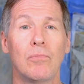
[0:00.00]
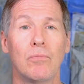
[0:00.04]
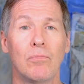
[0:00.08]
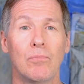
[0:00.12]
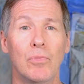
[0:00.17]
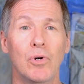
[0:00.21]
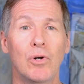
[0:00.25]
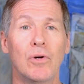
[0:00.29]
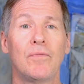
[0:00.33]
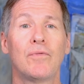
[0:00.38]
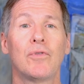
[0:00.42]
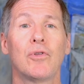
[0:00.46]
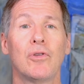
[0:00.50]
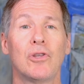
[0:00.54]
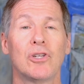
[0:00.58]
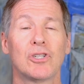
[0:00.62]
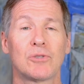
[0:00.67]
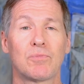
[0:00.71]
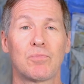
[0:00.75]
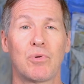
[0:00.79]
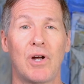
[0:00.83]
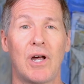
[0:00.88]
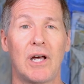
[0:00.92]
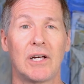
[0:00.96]
move through this
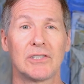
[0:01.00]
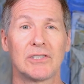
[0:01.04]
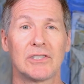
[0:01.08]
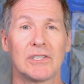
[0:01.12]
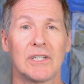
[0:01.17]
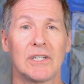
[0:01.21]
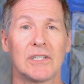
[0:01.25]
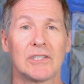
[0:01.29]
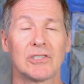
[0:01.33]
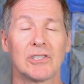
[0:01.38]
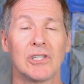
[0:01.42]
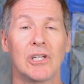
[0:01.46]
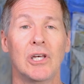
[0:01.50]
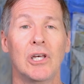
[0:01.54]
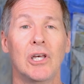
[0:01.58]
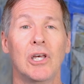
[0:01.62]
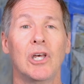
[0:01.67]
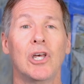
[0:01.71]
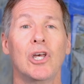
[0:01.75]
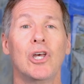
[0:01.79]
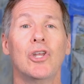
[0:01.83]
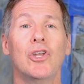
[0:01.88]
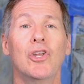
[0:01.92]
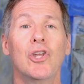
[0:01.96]
process
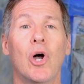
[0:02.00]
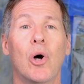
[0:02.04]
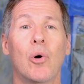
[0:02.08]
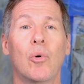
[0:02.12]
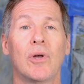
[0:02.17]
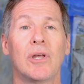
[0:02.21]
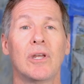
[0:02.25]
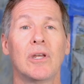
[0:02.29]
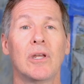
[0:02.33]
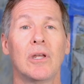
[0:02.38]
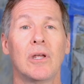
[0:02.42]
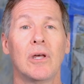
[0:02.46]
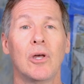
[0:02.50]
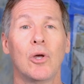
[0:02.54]
knowing